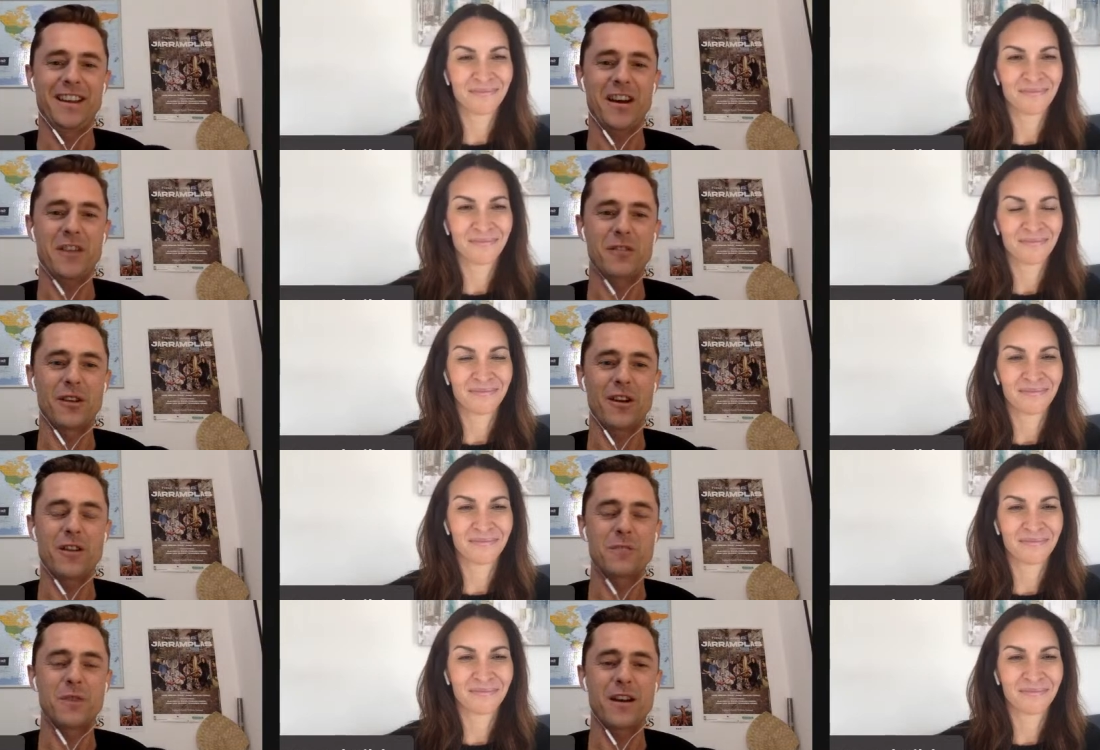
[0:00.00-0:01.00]
Speaker 1: yeah, hope
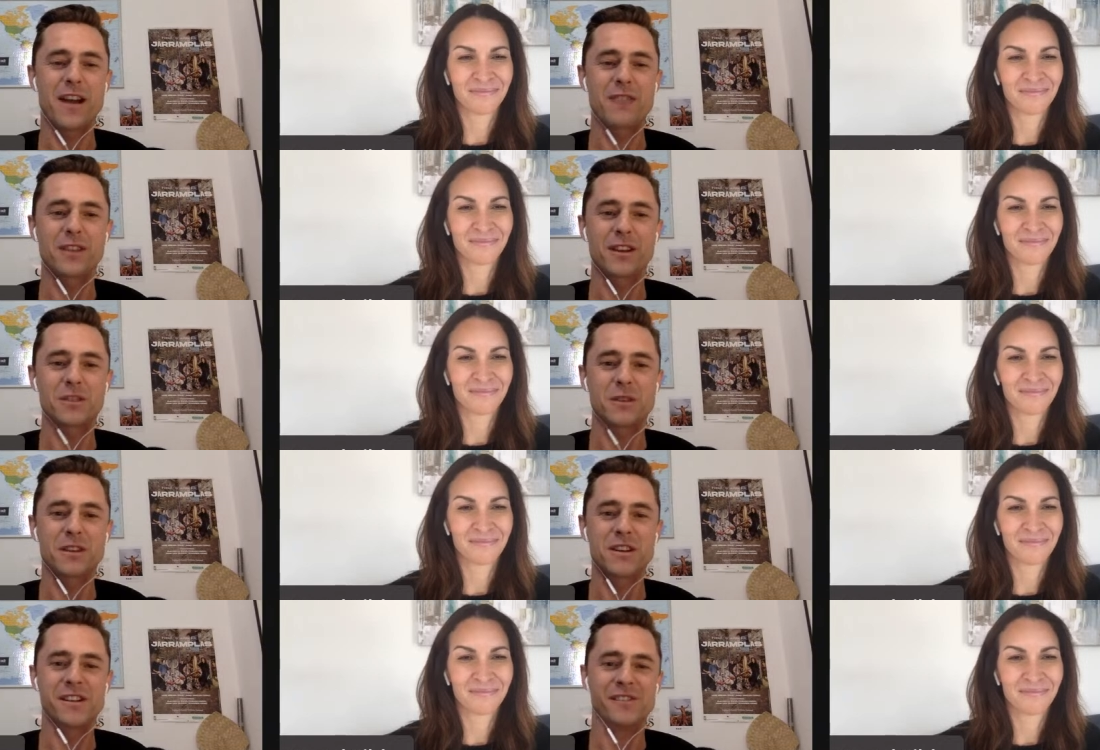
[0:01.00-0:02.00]
hope uh, everything goes
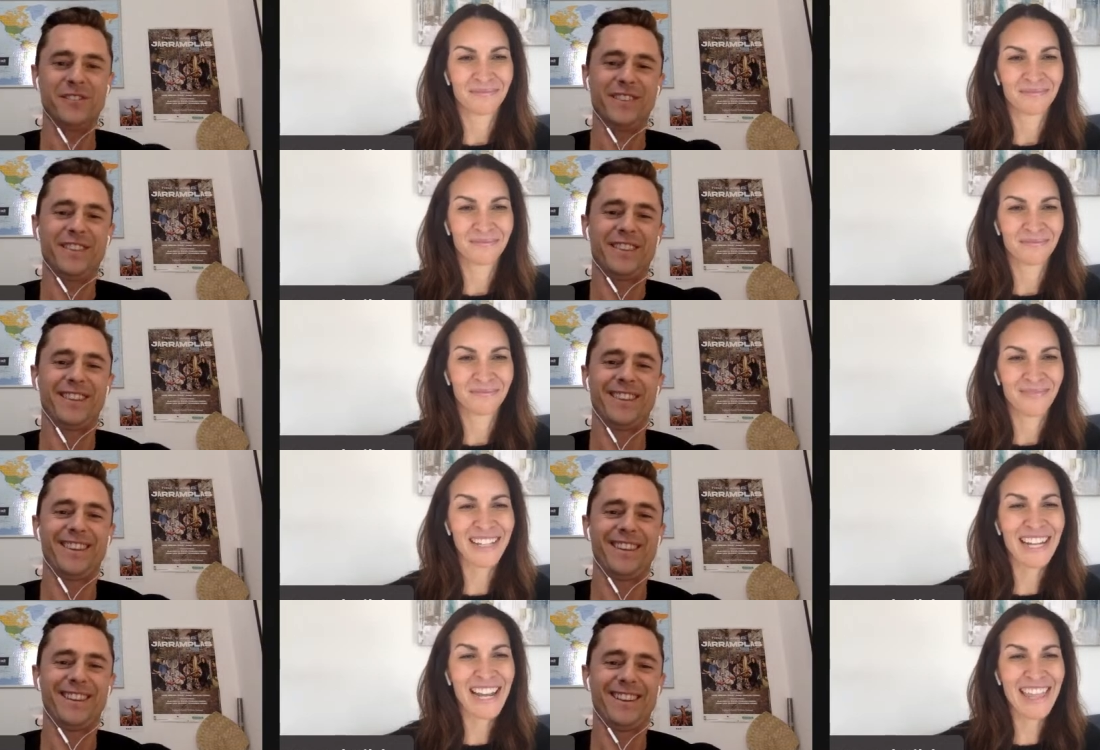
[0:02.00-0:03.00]
well this year.
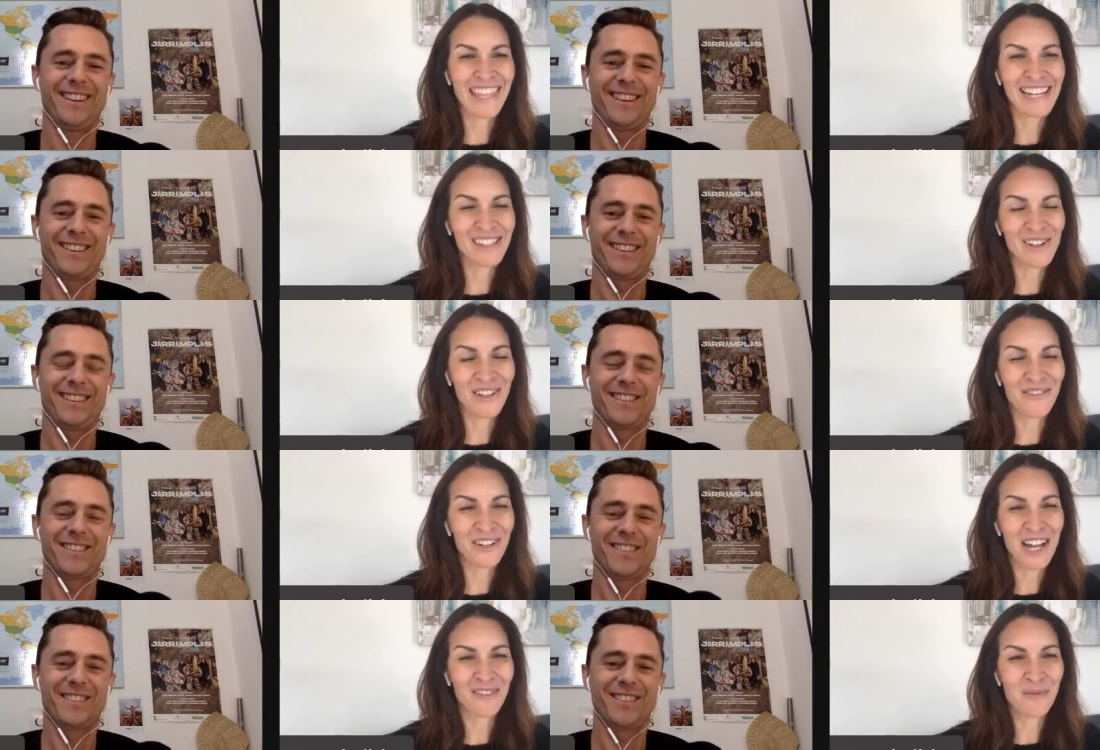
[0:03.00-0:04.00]
Speaker 2: Yeah, thanks, Ollie,
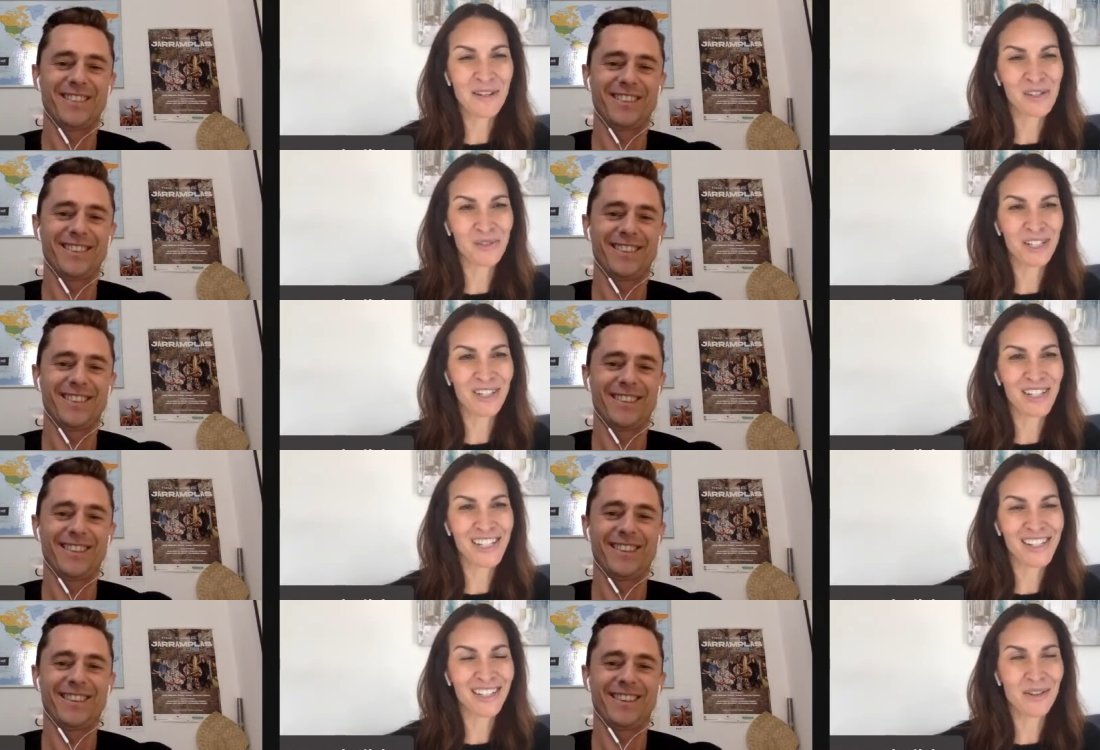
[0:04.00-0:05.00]
for having me. It's really great
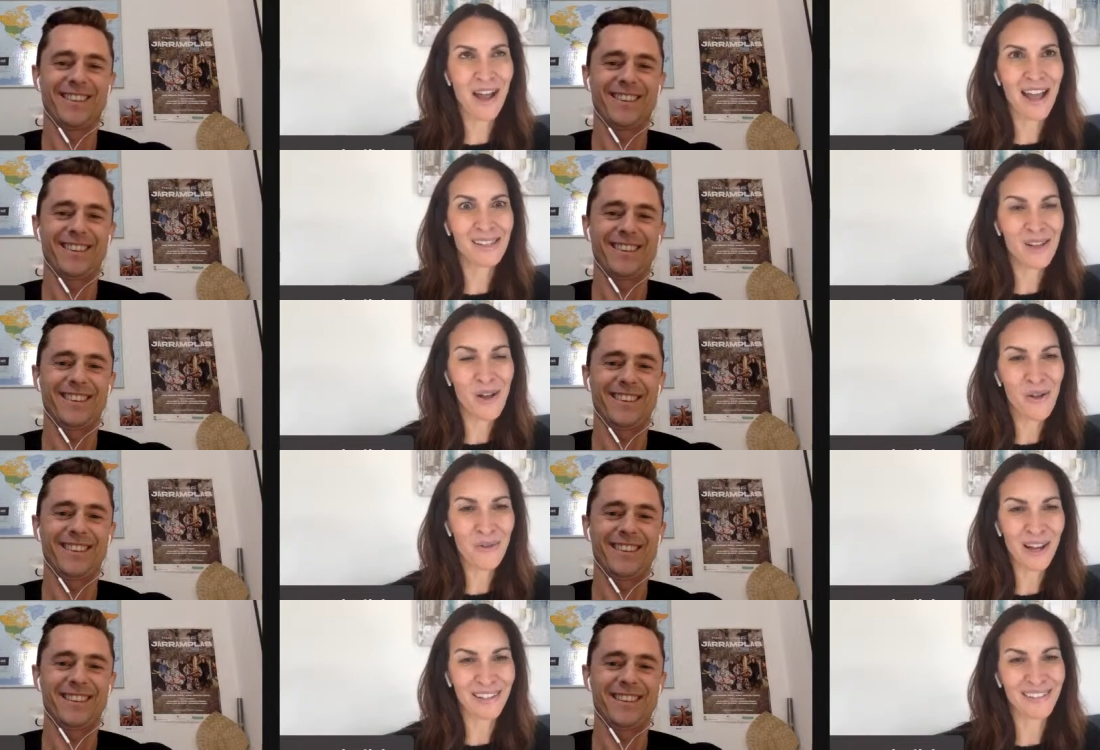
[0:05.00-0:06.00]
to see you as
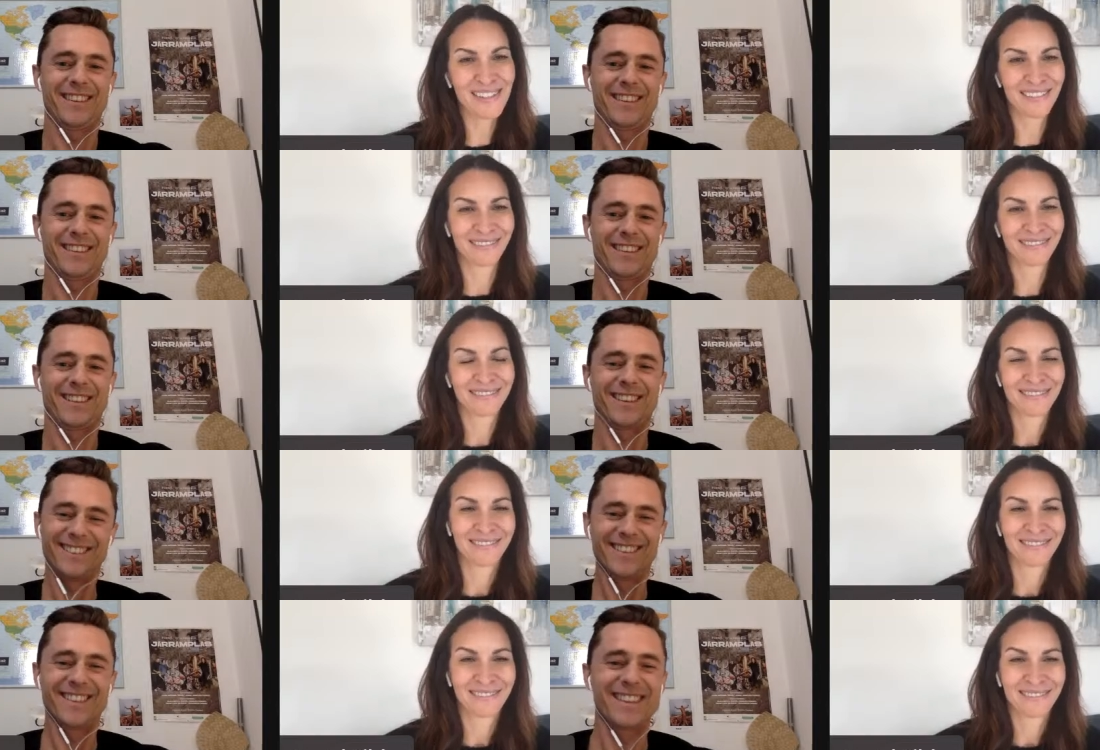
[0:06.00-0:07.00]
always.
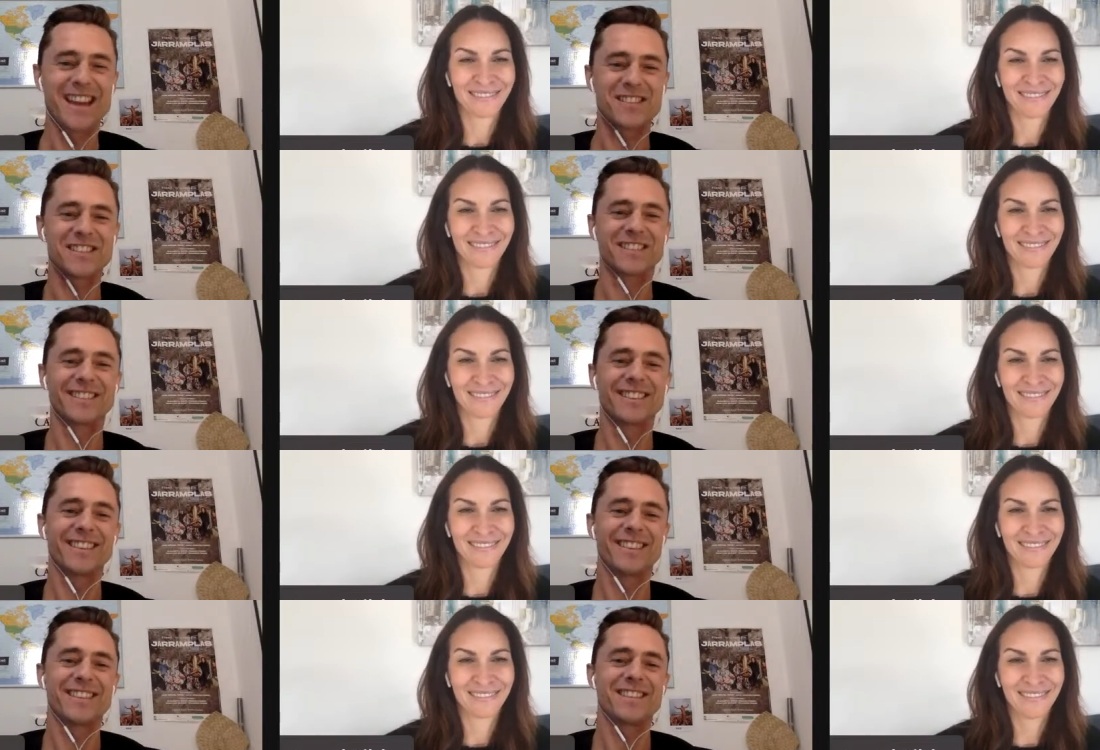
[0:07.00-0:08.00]
Speaker 1: Cool. Thanks, Crystal.
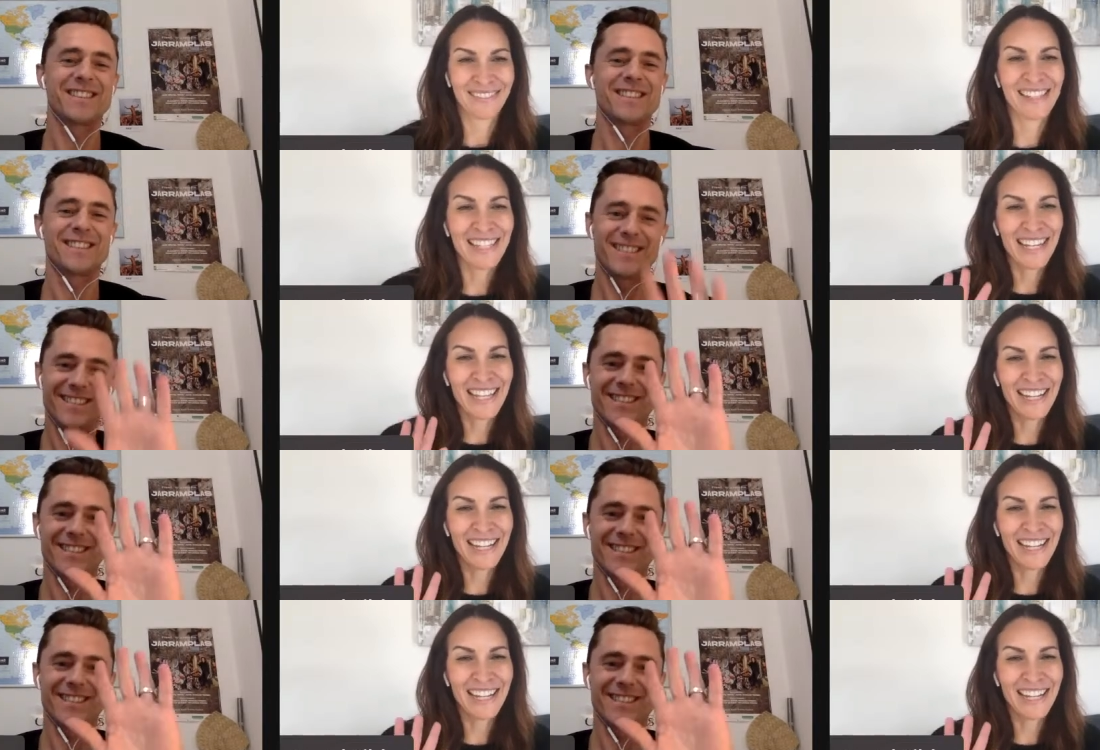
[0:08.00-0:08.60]
Speaker 2: See you